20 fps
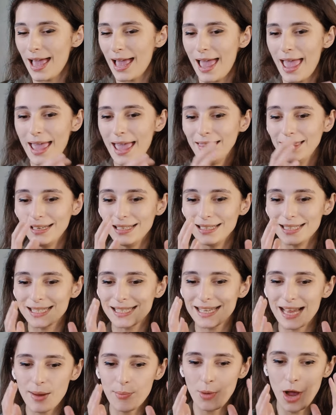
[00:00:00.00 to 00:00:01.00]
And it
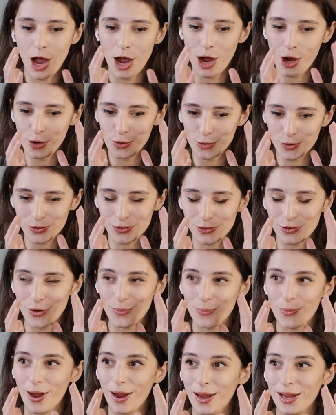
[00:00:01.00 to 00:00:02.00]
somehow
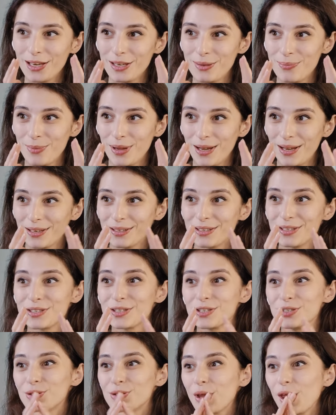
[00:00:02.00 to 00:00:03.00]
reminds me the
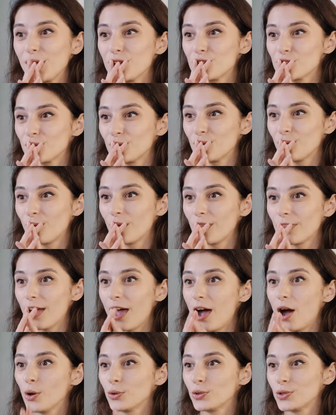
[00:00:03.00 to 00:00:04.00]
situation with
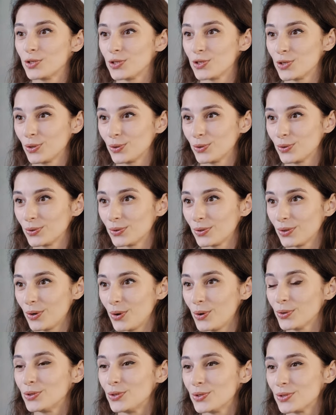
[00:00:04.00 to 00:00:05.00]
Autotune,
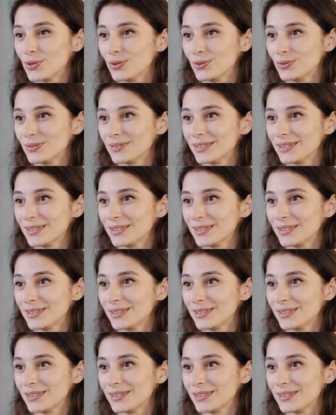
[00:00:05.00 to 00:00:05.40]
Autotune.